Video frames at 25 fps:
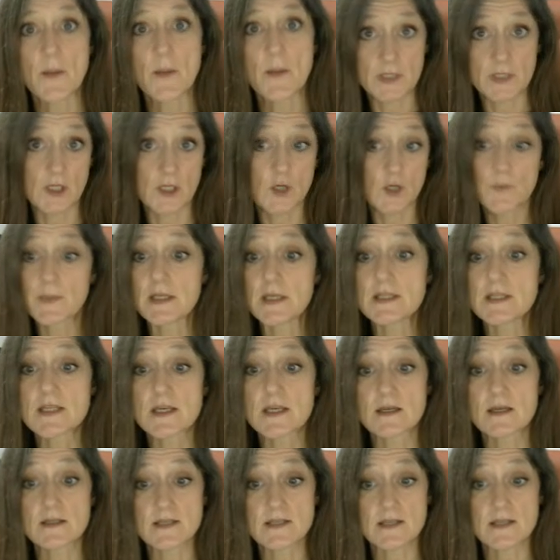But it could be
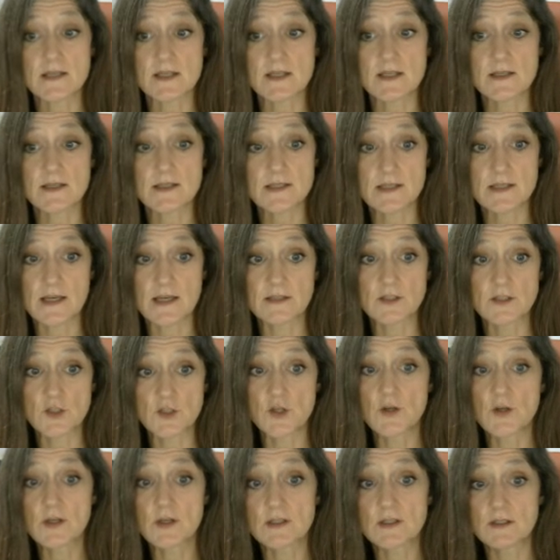tears, as I said,
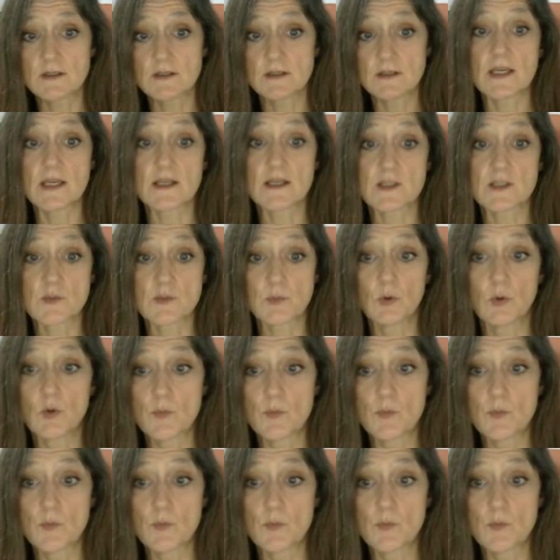and you can explore